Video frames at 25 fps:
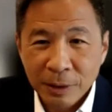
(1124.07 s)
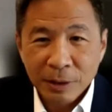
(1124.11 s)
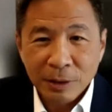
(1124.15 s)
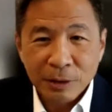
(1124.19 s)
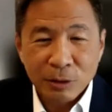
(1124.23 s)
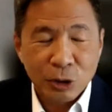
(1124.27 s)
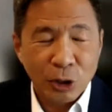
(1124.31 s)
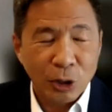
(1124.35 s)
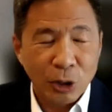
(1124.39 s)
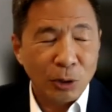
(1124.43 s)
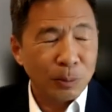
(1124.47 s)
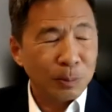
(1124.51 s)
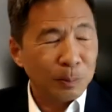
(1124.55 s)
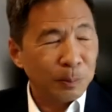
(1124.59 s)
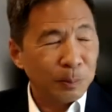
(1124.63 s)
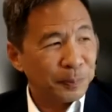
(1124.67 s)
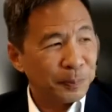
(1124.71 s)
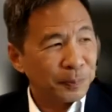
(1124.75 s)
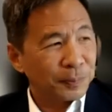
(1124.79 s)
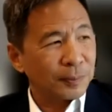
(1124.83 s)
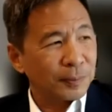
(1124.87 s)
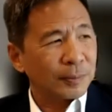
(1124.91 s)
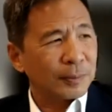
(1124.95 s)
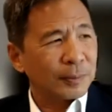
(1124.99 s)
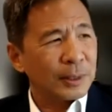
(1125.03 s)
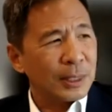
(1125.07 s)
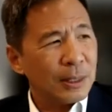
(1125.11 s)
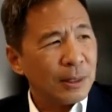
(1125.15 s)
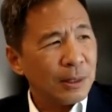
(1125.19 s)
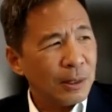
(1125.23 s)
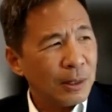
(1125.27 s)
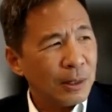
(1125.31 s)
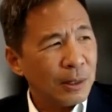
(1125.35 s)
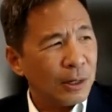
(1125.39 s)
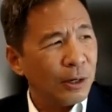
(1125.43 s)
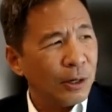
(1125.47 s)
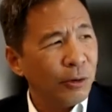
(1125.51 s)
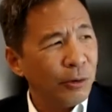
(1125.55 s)
So
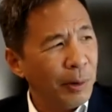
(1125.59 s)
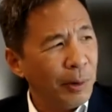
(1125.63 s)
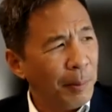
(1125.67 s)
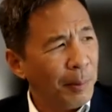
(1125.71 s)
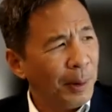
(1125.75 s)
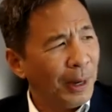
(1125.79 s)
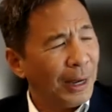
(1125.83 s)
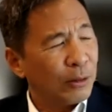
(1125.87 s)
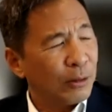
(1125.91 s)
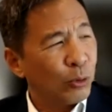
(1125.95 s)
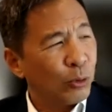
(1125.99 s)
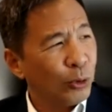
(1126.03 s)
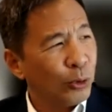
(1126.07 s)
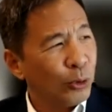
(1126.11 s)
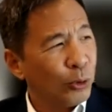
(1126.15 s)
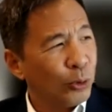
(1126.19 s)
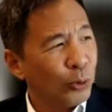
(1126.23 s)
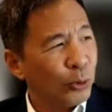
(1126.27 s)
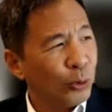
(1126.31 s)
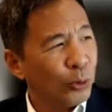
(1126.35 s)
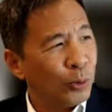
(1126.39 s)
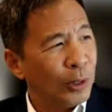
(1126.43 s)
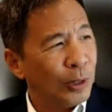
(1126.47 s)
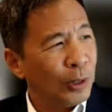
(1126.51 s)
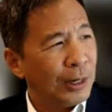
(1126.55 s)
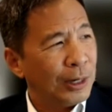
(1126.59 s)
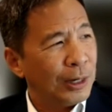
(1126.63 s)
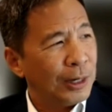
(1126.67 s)
remember I told you